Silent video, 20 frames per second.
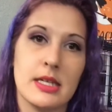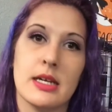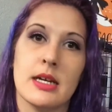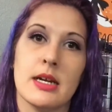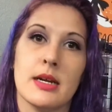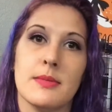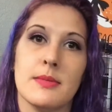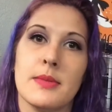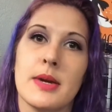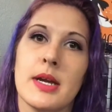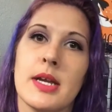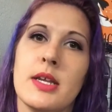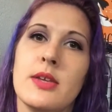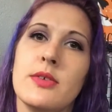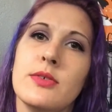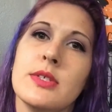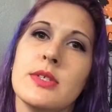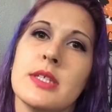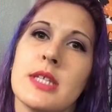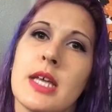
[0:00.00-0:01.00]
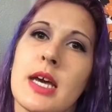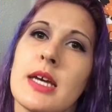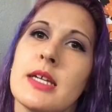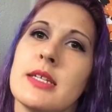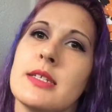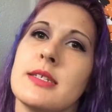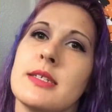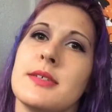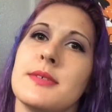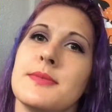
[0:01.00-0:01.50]
Um, I use
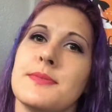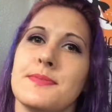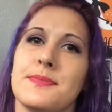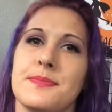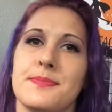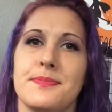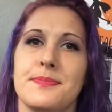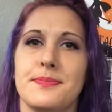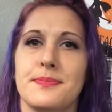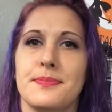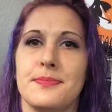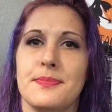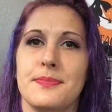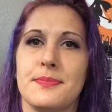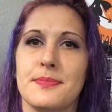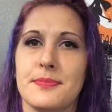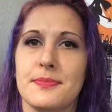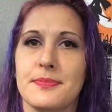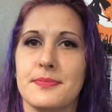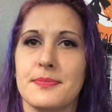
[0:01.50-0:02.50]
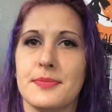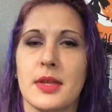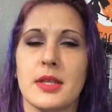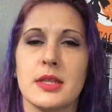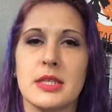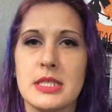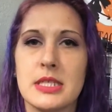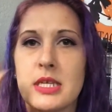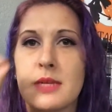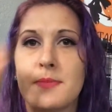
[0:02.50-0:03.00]
that on
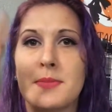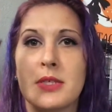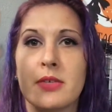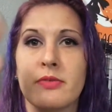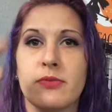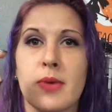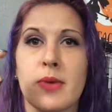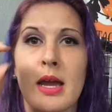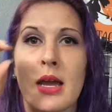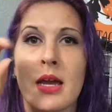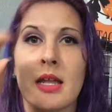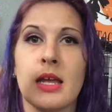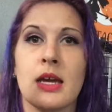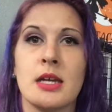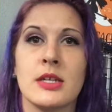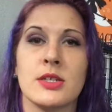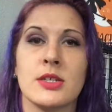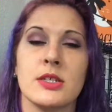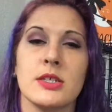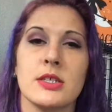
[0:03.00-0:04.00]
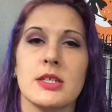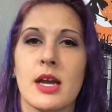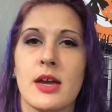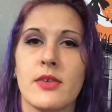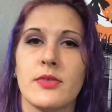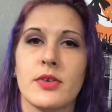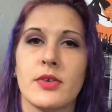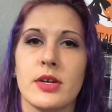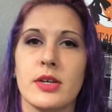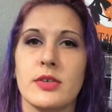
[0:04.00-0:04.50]
the tips of my eyelashes
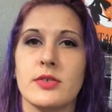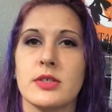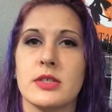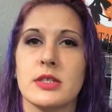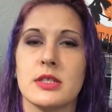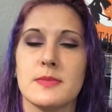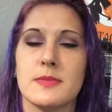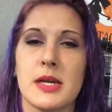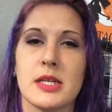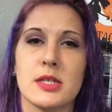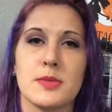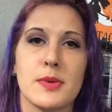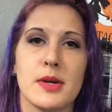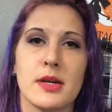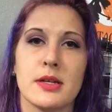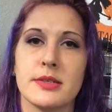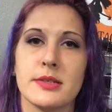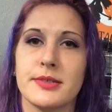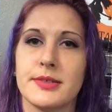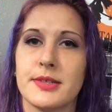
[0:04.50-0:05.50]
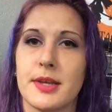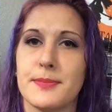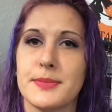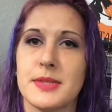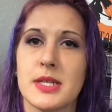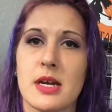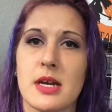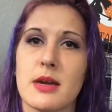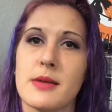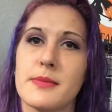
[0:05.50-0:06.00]
after I use the Smashbox
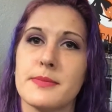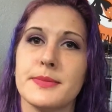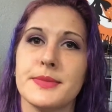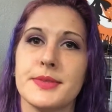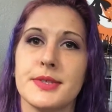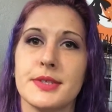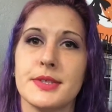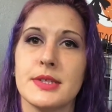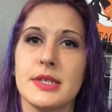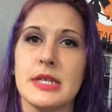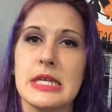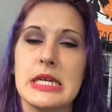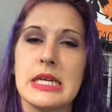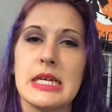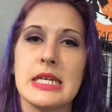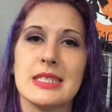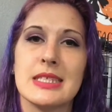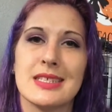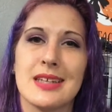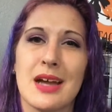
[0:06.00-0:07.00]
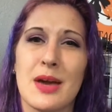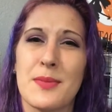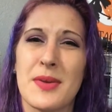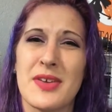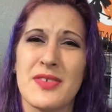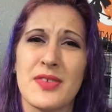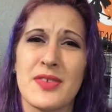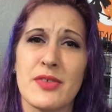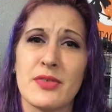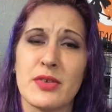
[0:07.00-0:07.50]
sometimes. It's not my
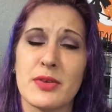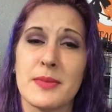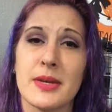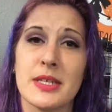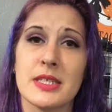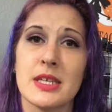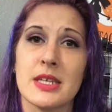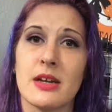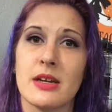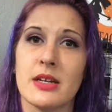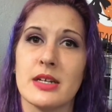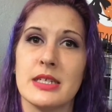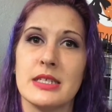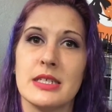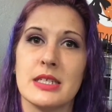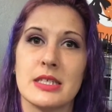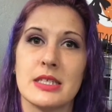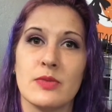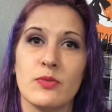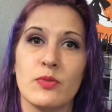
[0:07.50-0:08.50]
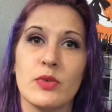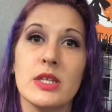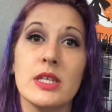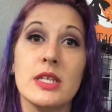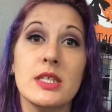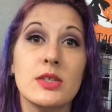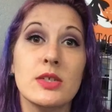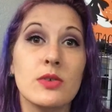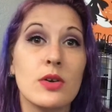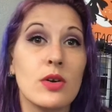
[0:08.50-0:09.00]
favorite mascara. It doesn't
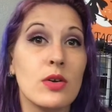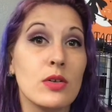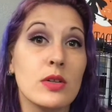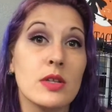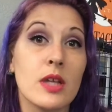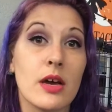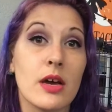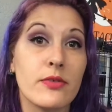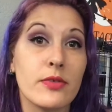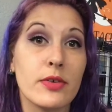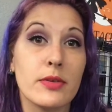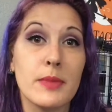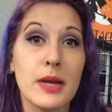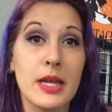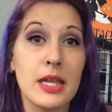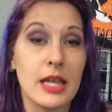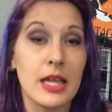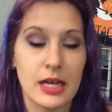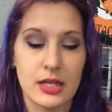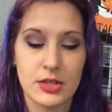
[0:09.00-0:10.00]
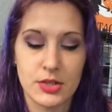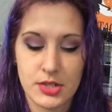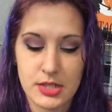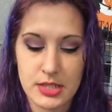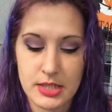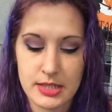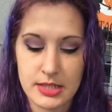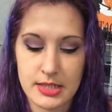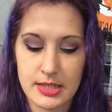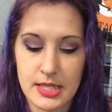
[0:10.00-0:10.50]
really do a whole lot for my
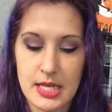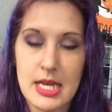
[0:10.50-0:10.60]
lashes.